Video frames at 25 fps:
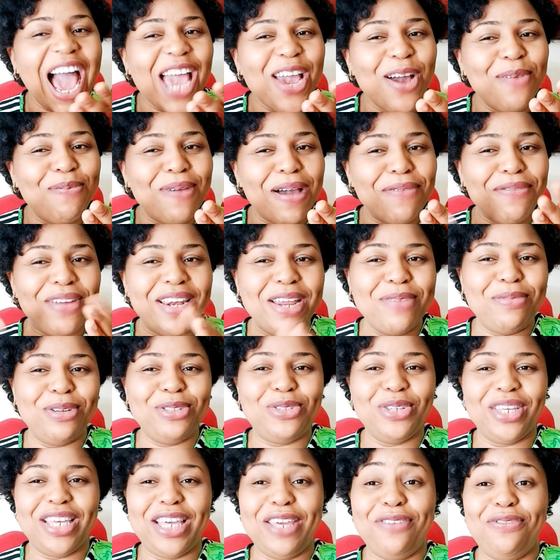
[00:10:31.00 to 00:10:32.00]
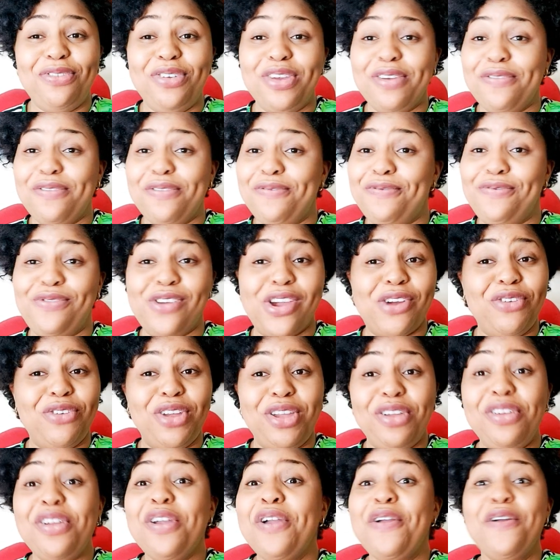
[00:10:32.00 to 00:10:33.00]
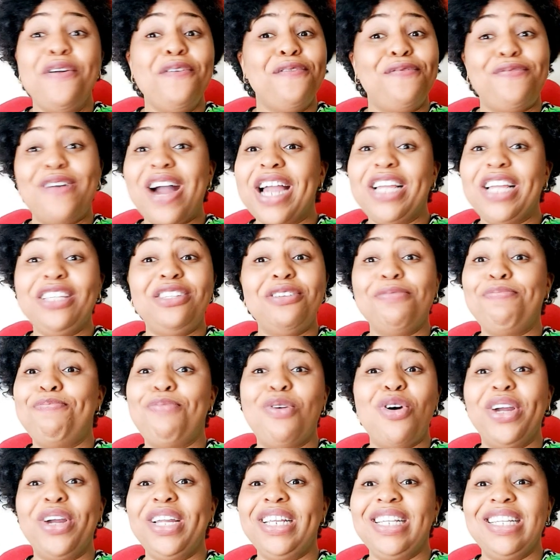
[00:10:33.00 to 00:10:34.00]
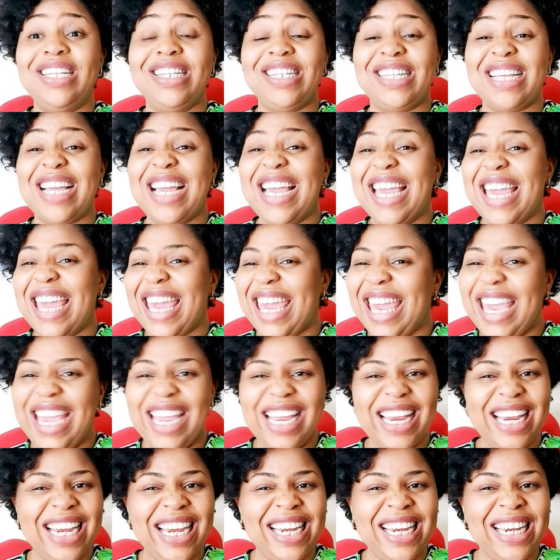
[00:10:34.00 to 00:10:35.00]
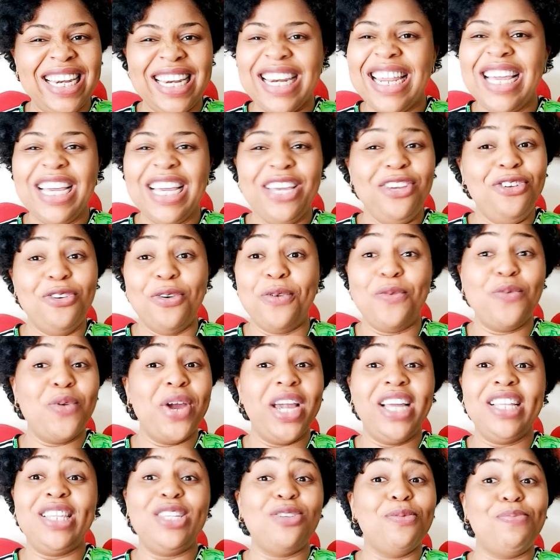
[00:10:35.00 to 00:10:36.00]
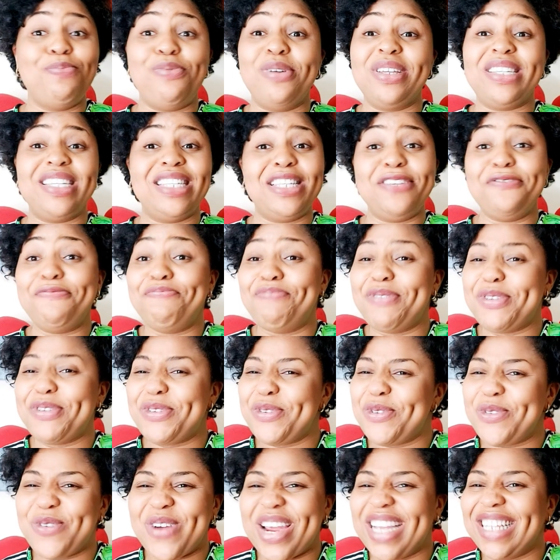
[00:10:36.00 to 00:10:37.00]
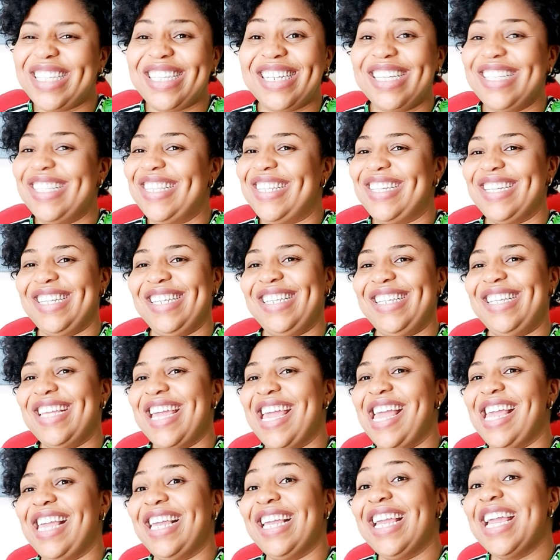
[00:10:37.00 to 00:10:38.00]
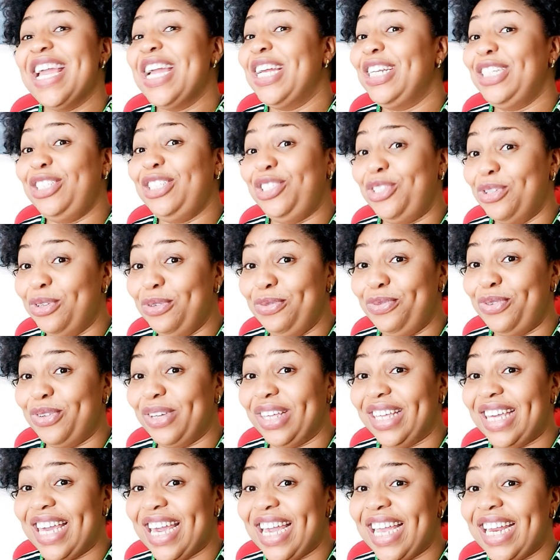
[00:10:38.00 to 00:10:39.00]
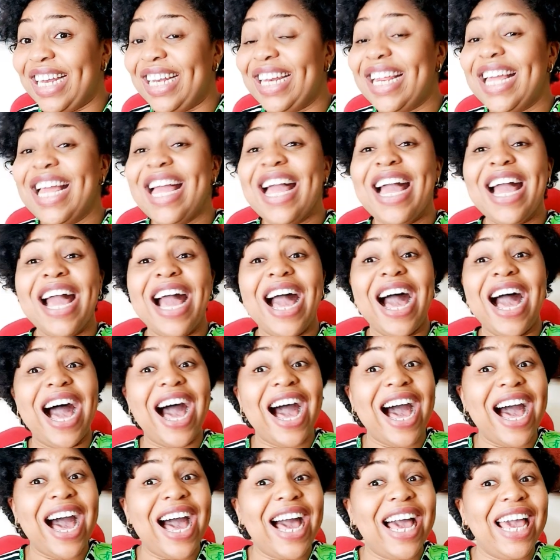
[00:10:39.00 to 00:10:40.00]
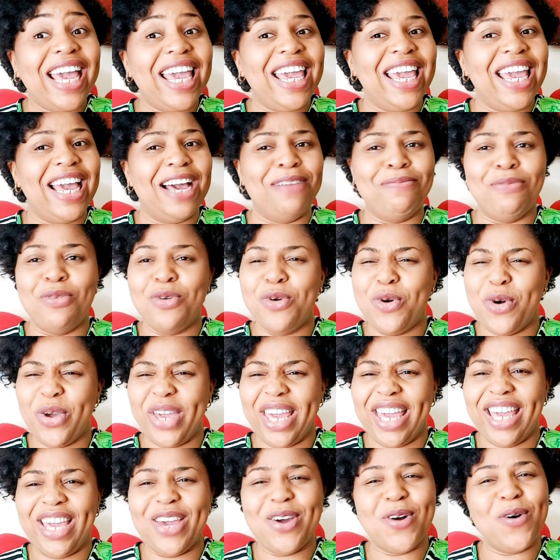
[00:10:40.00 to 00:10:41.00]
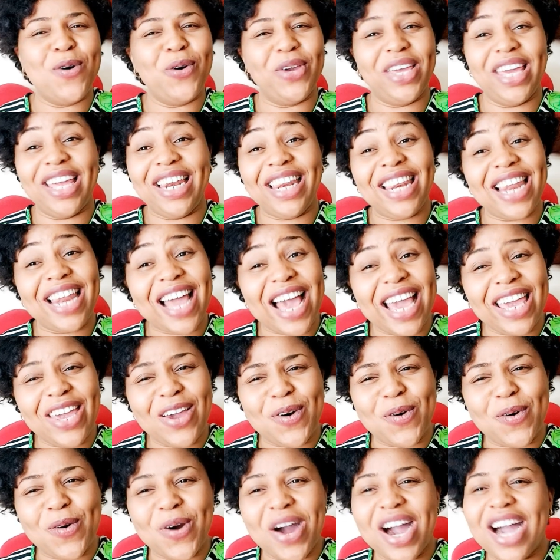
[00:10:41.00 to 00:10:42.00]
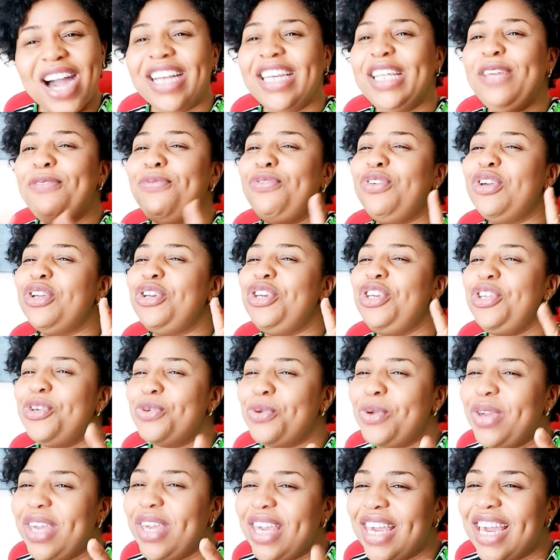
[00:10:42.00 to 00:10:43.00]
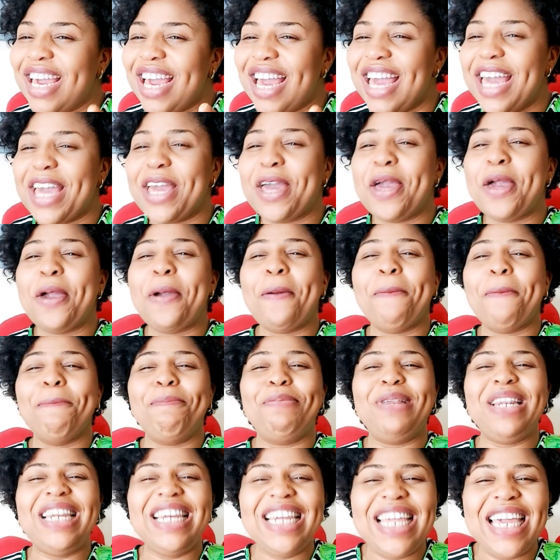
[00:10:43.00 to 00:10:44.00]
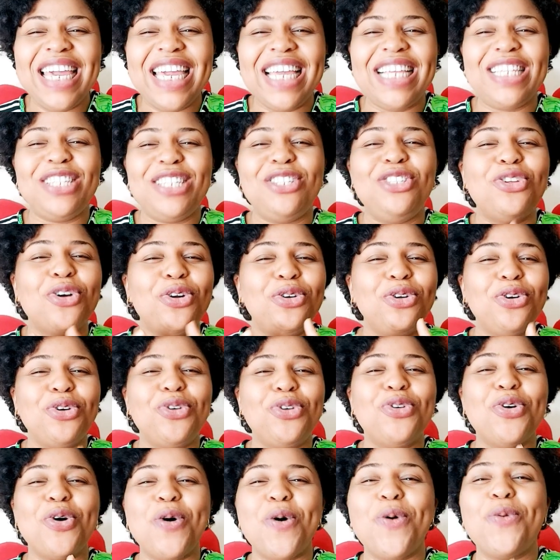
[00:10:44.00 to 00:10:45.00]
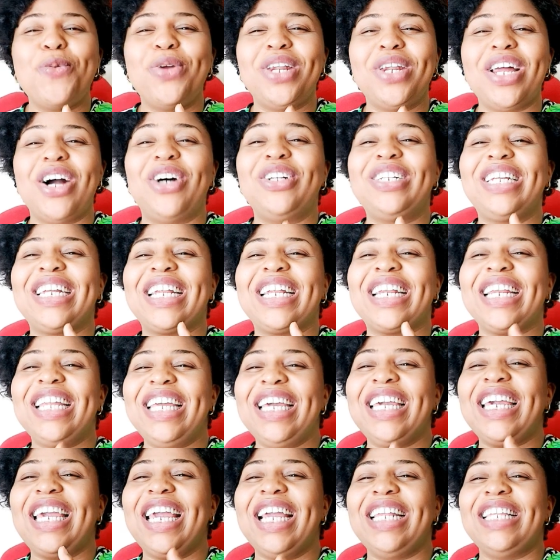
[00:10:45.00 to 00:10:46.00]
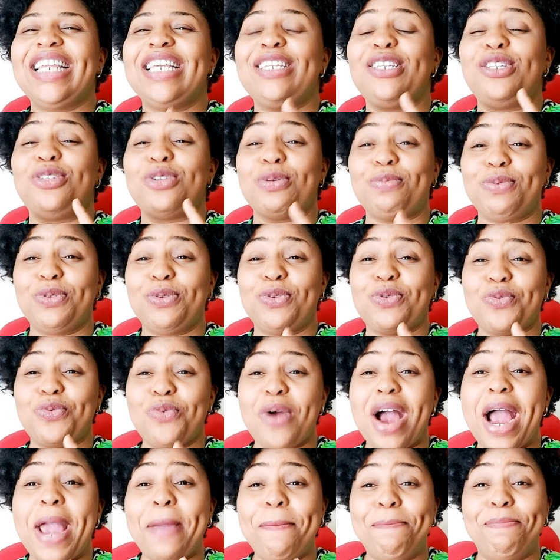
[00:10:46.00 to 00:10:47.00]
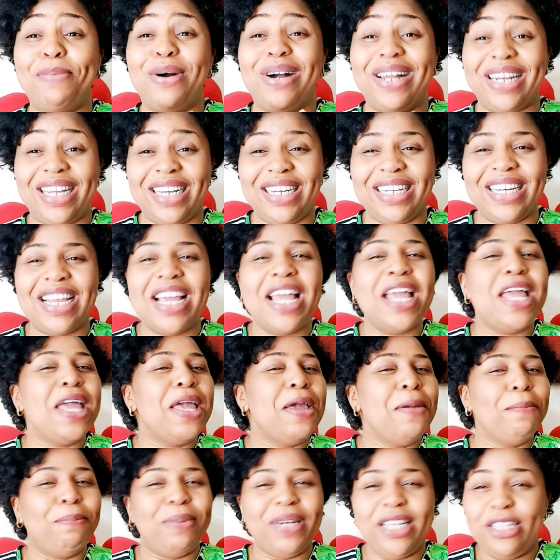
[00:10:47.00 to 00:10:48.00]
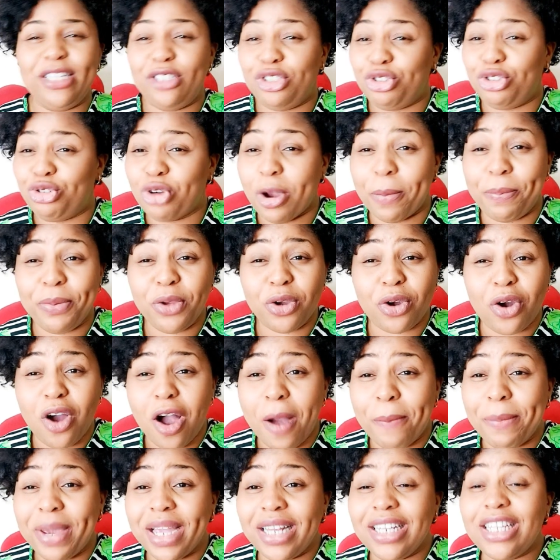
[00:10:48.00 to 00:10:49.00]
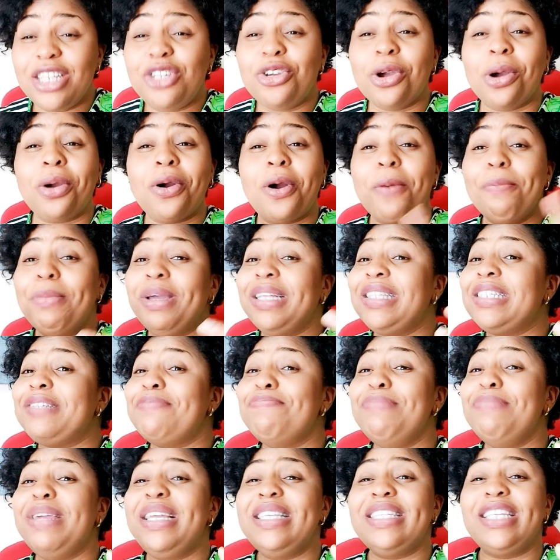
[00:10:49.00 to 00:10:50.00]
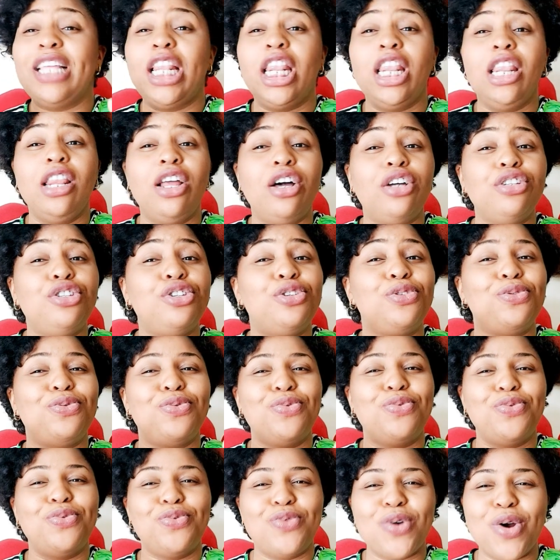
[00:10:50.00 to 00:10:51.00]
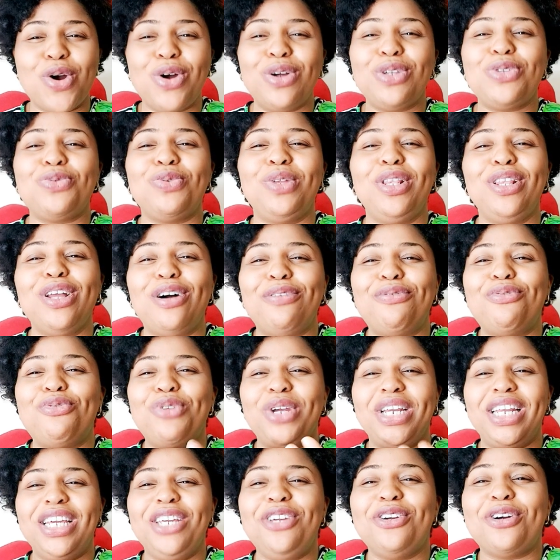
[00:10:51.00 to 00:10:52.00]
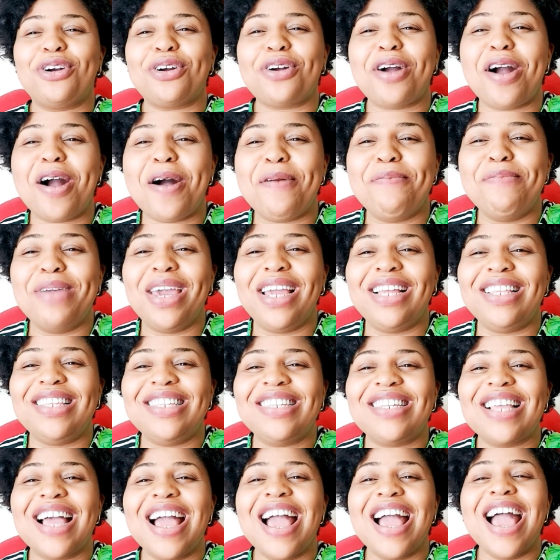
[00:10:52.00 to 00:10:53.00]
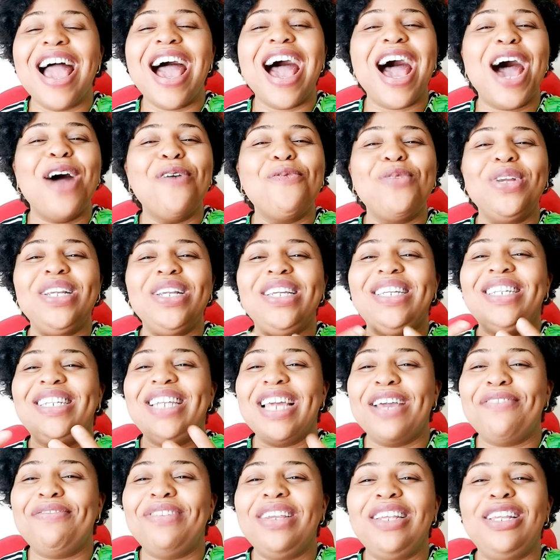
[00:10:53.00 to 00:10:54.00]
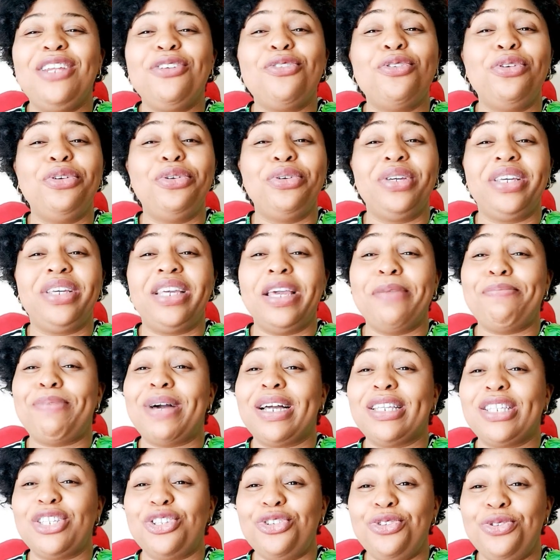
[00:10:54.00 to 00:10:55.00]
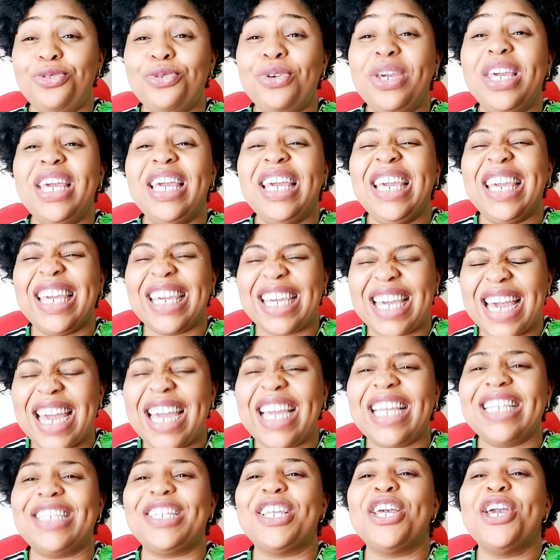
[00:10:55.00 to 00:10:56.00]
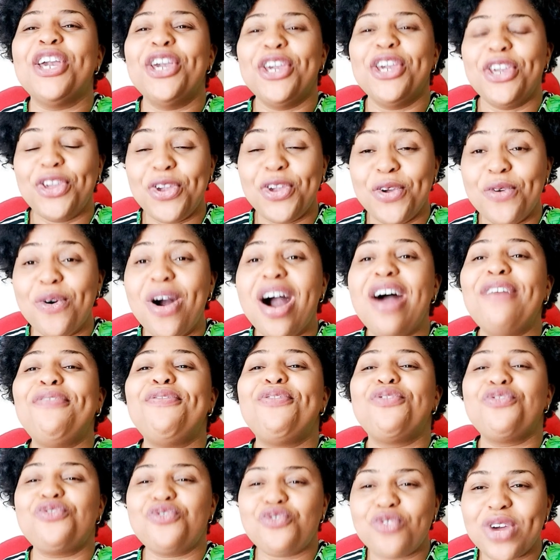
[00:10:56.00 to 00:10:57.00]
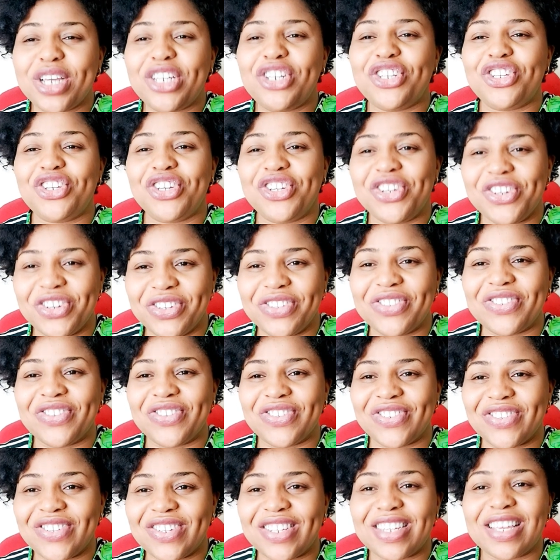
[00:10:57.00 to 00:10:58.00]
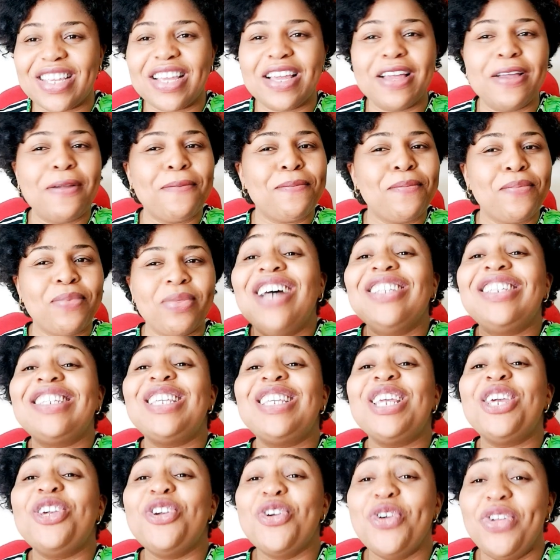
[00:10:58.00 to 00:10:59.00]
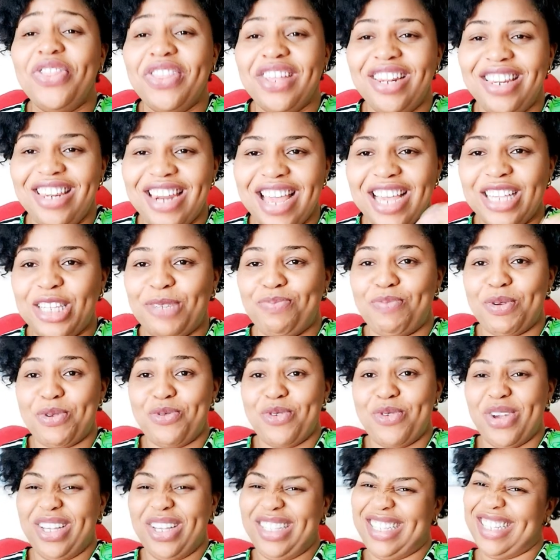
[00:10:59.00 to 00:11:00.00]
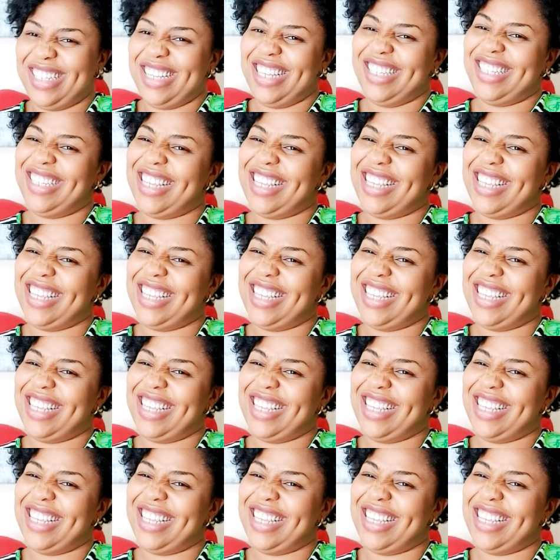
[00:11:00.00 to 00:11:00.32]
I hope I've been able to give you a very vital point in your way to positive parenting today. Don't forget, I am Oye, Oye Layo. And if you're new here, please don't go without clicking the subscribe button. Please drop your comment. Your comment means a lot to us. We love reading your comments, and we're definitely going to get back to you in case you have questions. I'll see you in the next Parenting